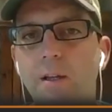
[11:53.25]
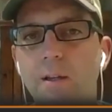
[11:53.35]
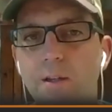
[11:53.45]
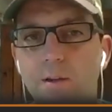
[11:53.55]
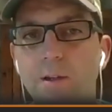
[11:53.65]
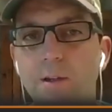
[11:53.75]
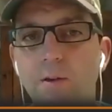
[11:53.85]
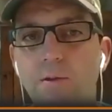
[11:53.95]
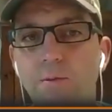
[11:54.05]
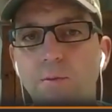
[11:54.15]
you can
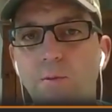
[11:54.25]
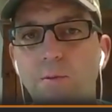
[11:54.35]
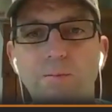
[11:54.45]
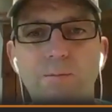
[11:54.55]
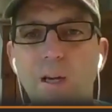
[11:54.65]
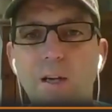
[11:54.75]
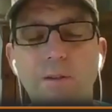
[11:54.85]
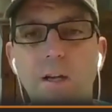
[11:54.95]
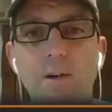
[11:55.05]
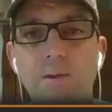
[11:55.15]
use, tons
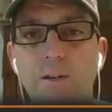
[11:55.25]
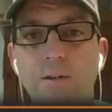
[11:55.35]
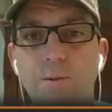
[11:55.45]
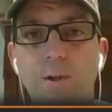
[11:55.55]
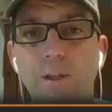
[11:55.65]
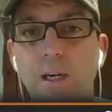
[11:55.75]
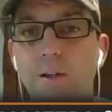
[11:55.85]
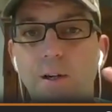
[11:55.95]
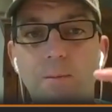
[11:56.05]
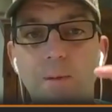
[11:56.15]
of contractors work out of their
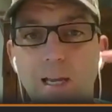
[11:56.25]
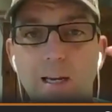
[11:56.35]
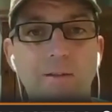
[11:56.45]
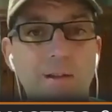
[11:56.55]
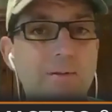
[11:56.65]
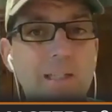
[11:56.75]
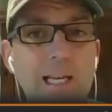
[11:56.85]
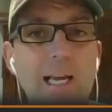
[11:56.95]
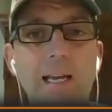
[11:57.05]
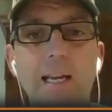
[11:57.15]
home, and as of
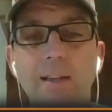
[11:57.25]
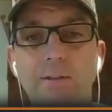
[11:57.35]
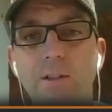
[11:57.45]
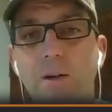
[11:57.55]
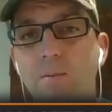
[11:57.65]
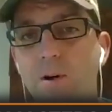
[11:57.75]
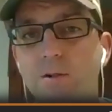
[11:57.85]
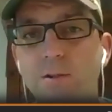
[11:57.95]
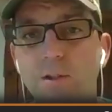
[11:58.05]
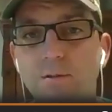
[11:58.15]
today, it still
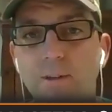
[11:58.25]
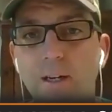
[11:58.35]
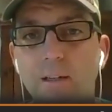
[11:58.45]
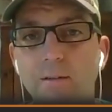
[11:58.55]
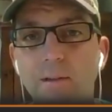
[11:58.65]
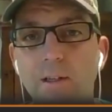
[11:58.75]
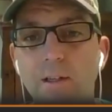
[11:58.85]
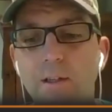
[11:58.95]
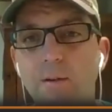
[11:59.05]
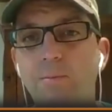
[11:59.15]
works just fine.
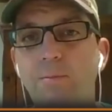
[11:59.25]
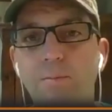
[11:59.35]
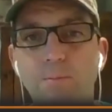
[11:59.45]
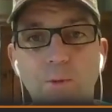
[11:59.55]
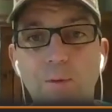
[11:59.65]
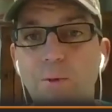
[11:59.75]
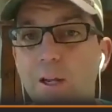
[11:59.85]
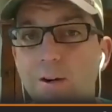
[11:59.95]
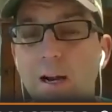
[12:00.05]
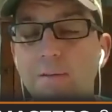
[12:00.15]
We'd
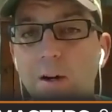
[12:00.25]
rather have a